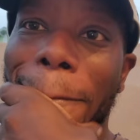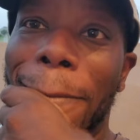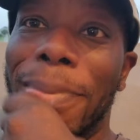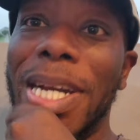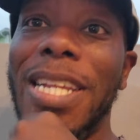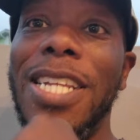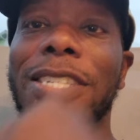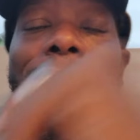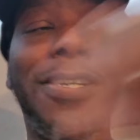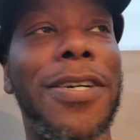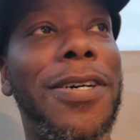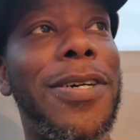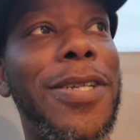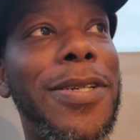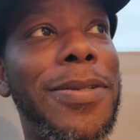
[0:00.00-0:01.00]
but he's
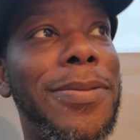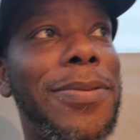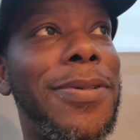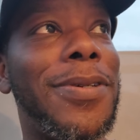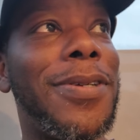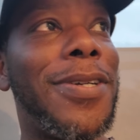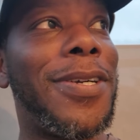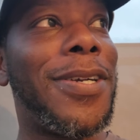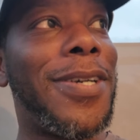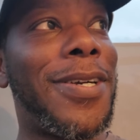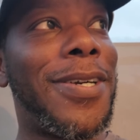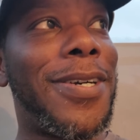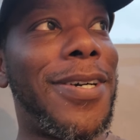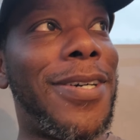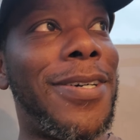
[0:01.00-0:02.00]
gone.
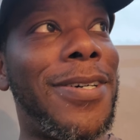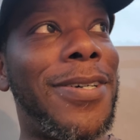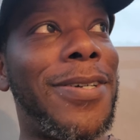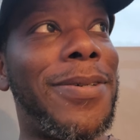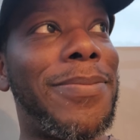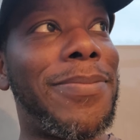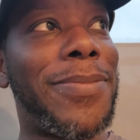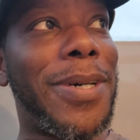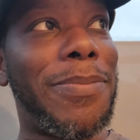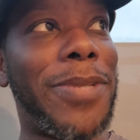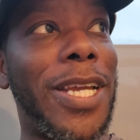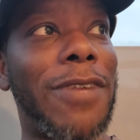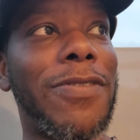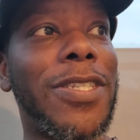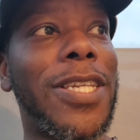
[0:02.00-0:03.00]
I'm
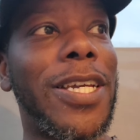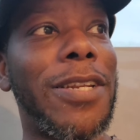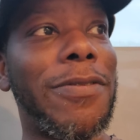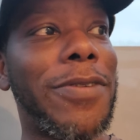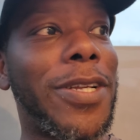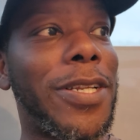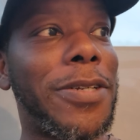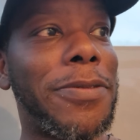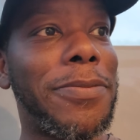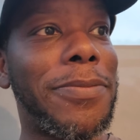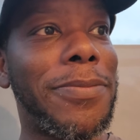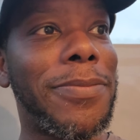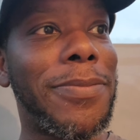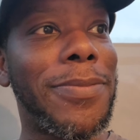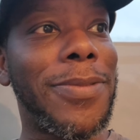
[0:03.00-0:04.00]
devastated, really.
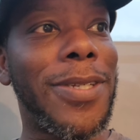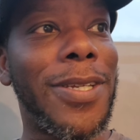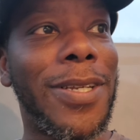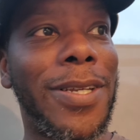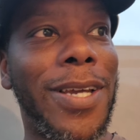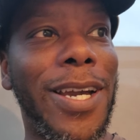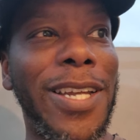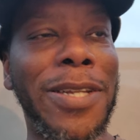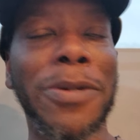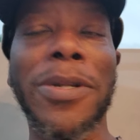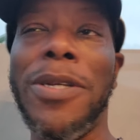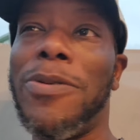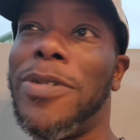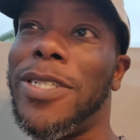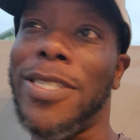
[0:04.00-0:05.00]
I knew
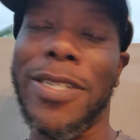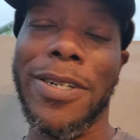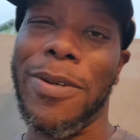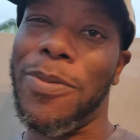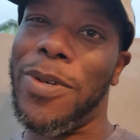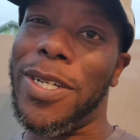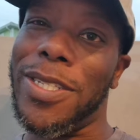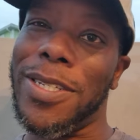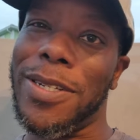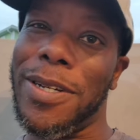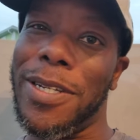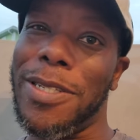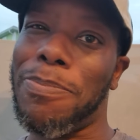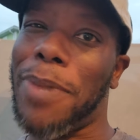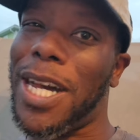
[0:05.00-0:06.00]
he wasn't going
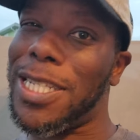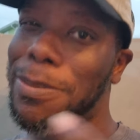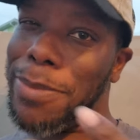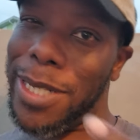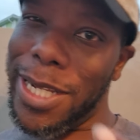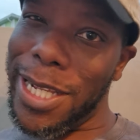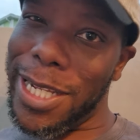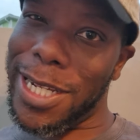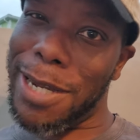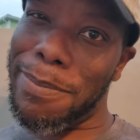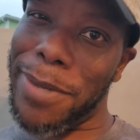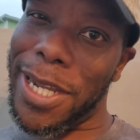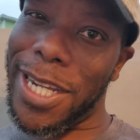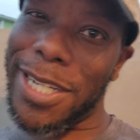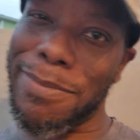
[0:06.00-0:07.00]
to possibly
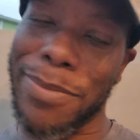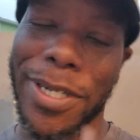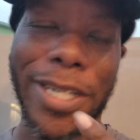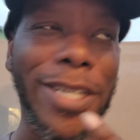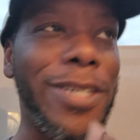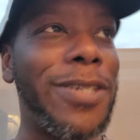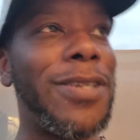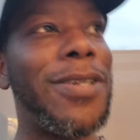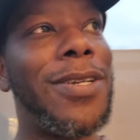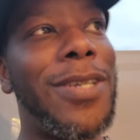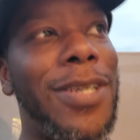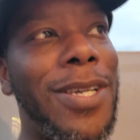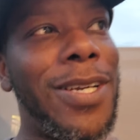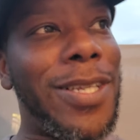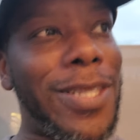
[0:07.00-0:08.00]
come back, but
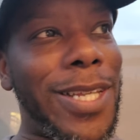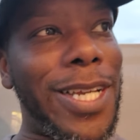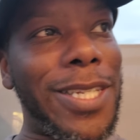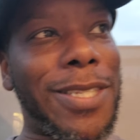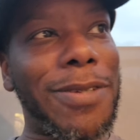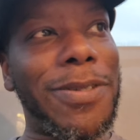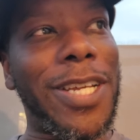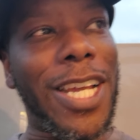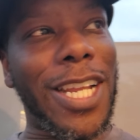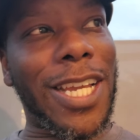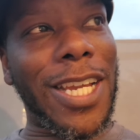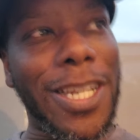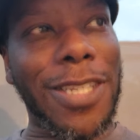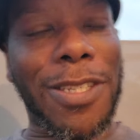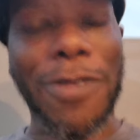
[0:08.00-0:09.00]
they so
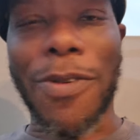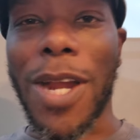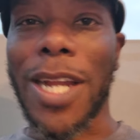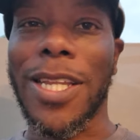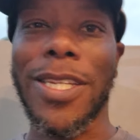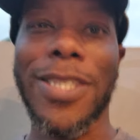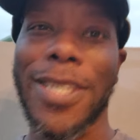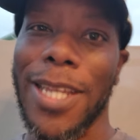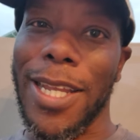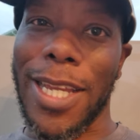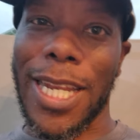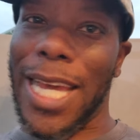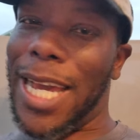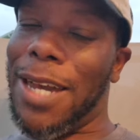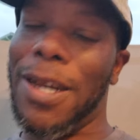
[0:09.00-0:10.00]
dedicated to Rocky C,
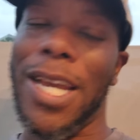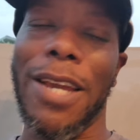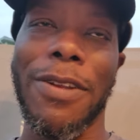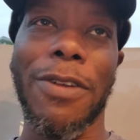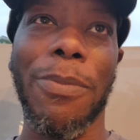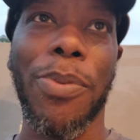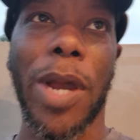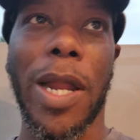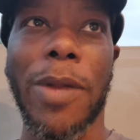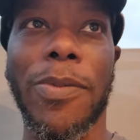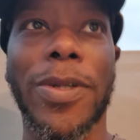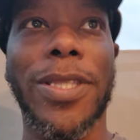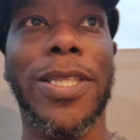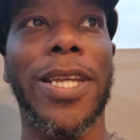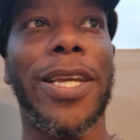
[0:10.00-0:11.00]
and I don't have no
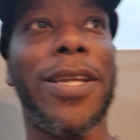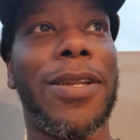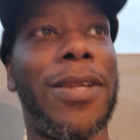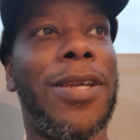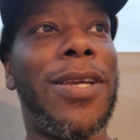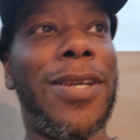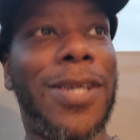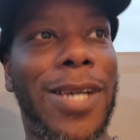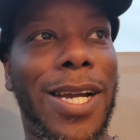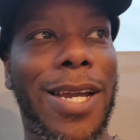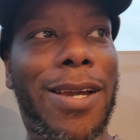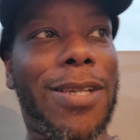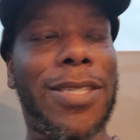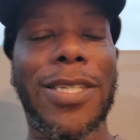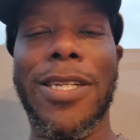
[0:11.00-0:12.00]
problem with that. I
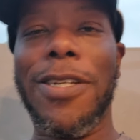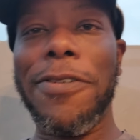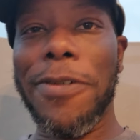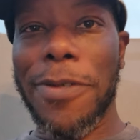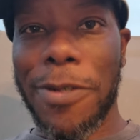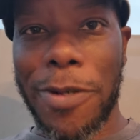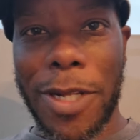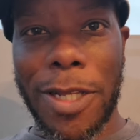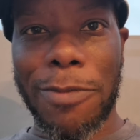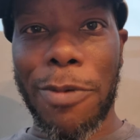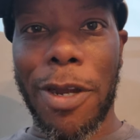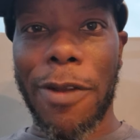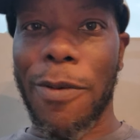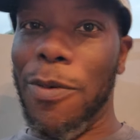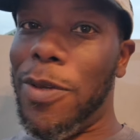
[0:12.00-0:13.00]
got to see the dude do his
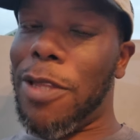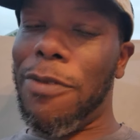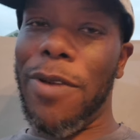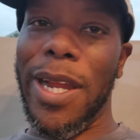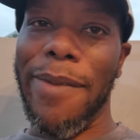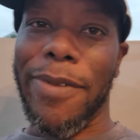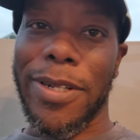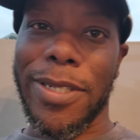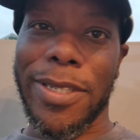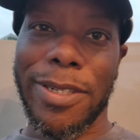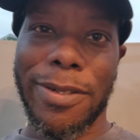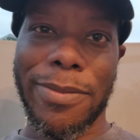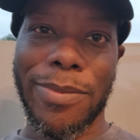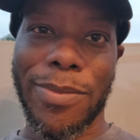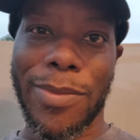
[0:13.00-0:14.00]
work with the
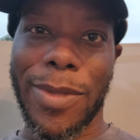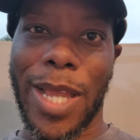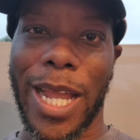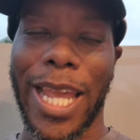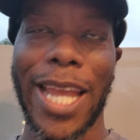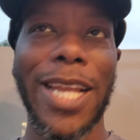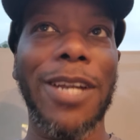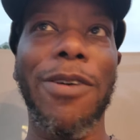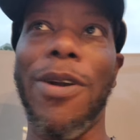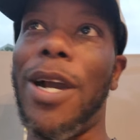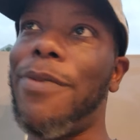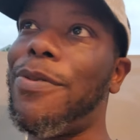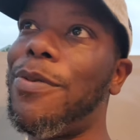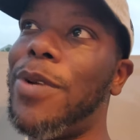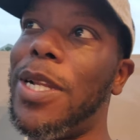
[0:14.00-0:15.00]
Ravens. I can't go
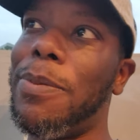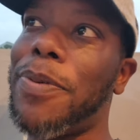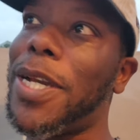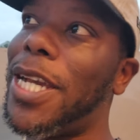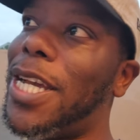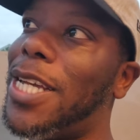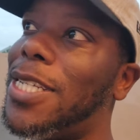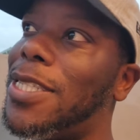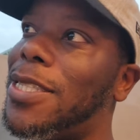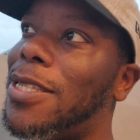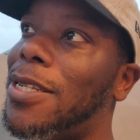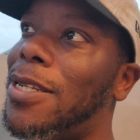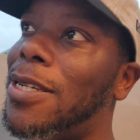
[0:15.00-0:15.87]
off of really past